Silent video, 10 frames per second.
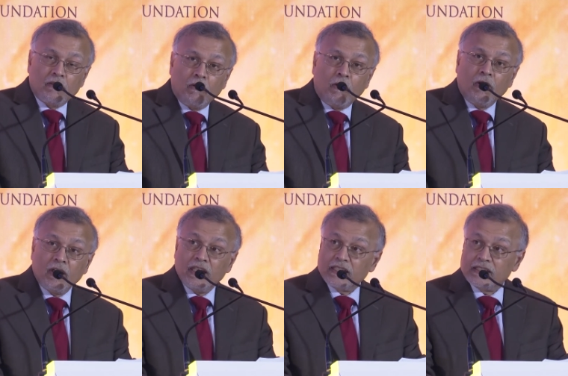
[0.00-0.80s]

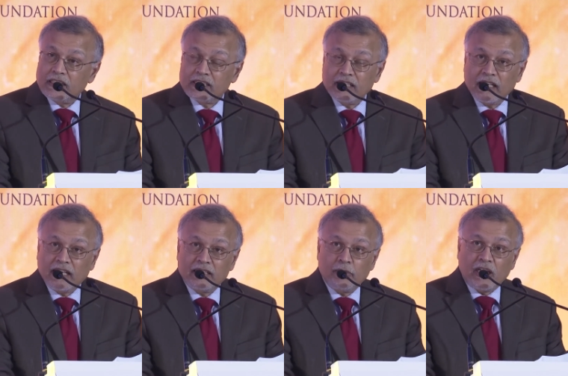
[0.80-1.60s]
All existing
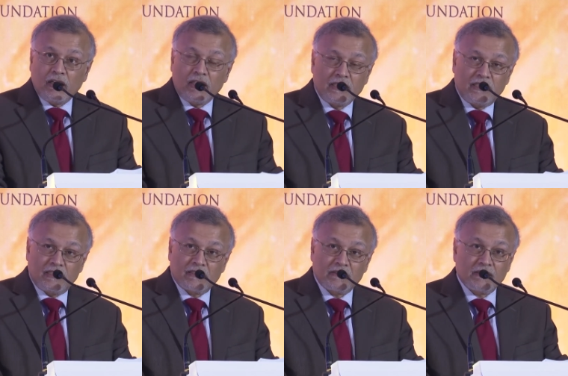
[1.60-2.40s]

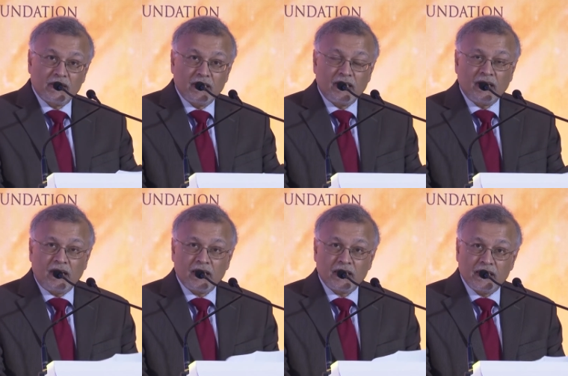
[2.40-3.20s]
antibiotics
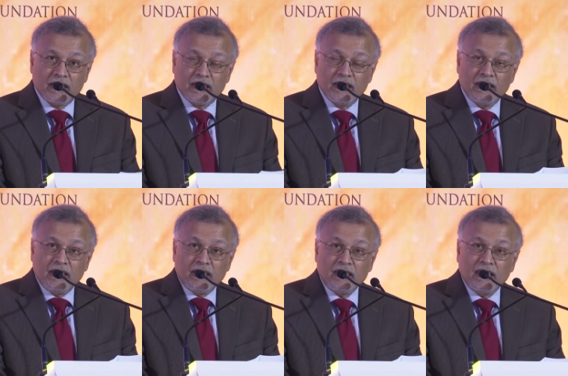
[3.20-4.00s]
target
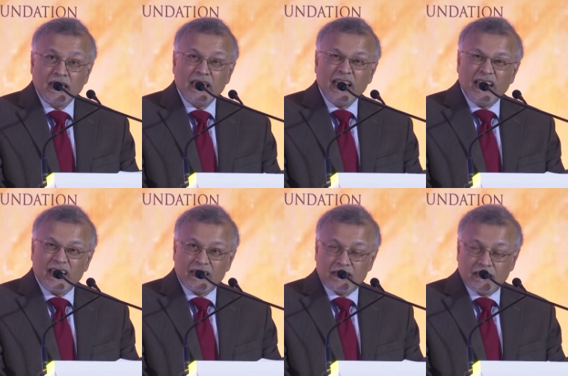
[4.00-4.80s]
the
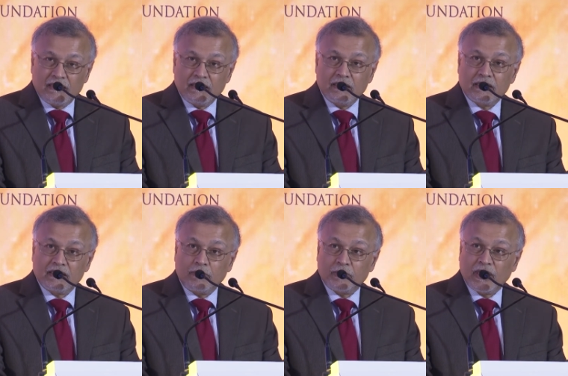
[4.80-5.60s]
late,
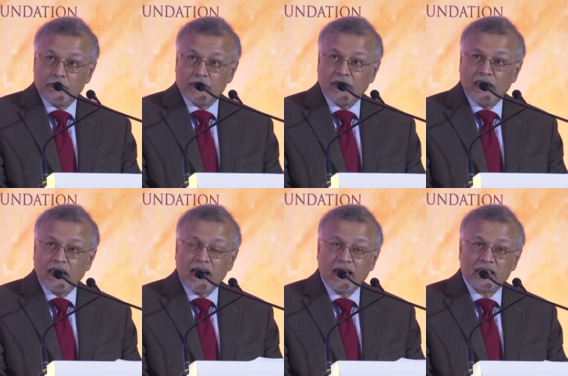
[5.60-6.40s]
sometimes the
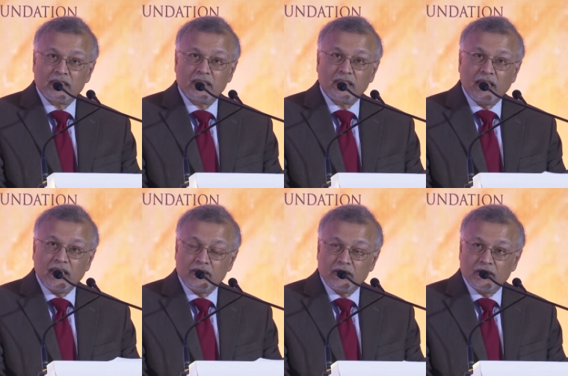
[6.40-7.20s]
last
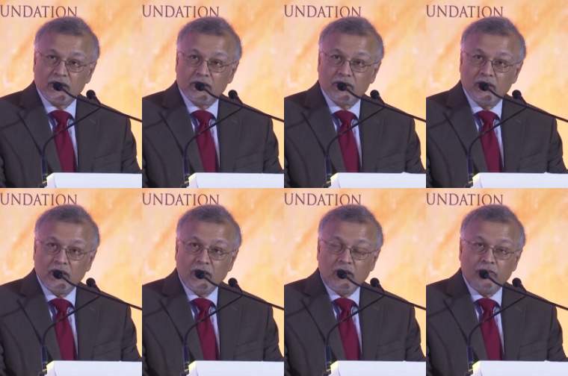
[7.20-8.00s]
stages
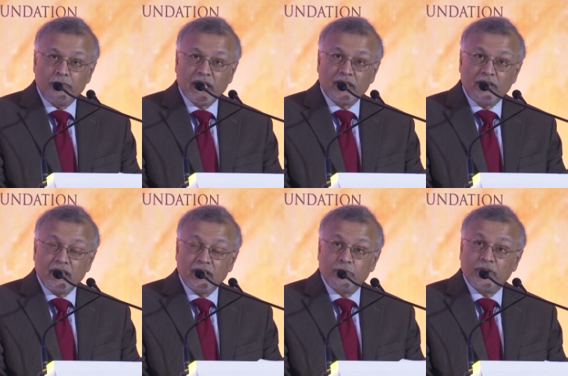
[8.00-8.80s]
of
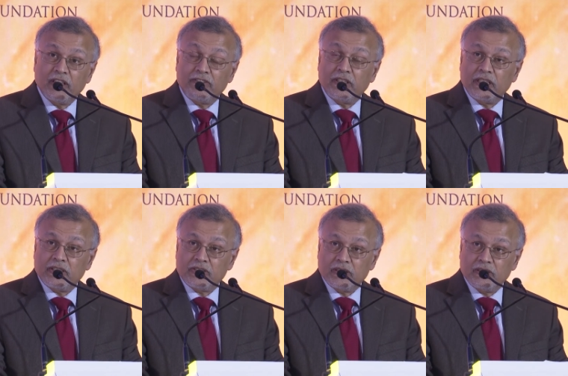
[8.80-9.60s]
bacterial
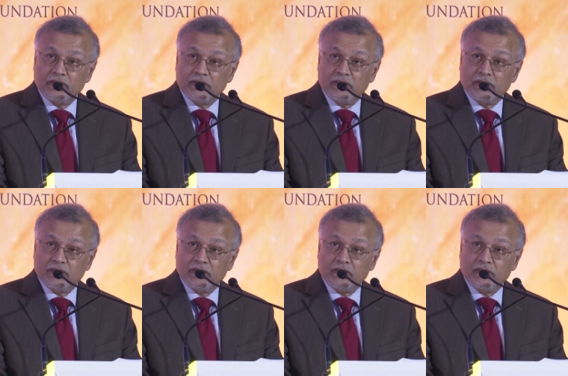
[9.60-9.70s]
proliferation.